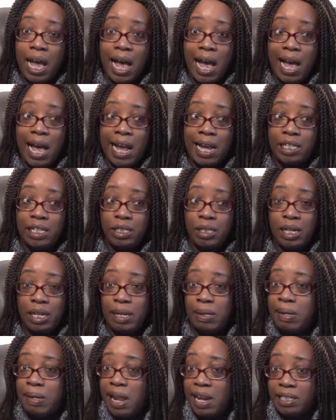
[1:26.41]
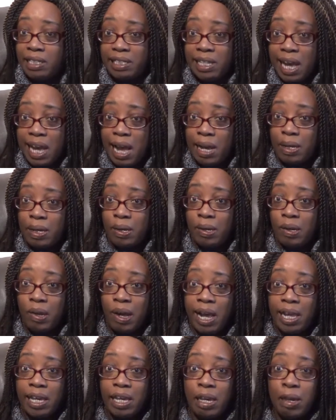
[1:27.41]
And you can embellish it how you like.